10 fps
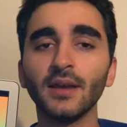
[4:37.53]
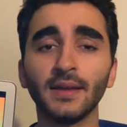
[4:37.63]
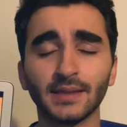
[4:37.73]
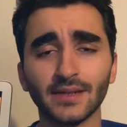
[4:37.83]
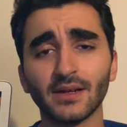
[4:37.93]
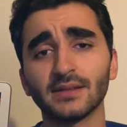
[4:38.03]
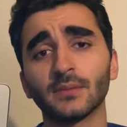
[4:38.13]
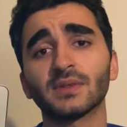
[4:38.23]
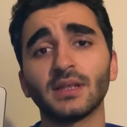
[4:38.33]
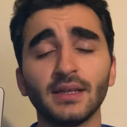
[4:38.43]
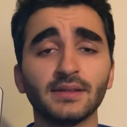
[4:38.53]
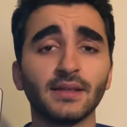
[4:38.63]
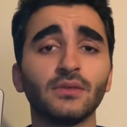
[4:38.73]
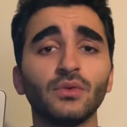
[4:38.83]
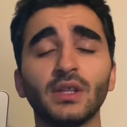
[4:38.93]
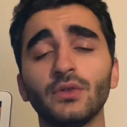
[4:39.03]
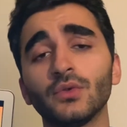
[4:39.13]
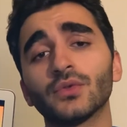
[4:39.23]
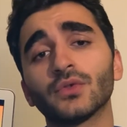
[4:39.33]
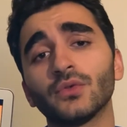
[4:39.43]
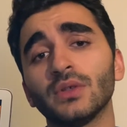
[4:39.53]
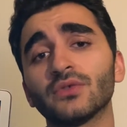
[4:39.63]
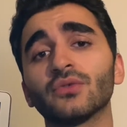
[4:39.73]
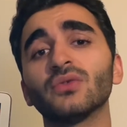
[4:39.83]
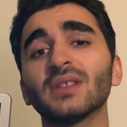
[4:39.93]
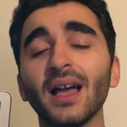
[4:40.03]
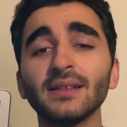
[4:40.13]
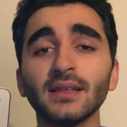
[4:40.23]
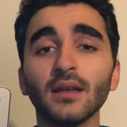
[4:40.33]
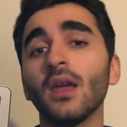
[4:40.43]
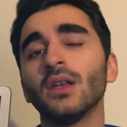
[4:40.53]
there are some slides that you can use to introduce Isaac.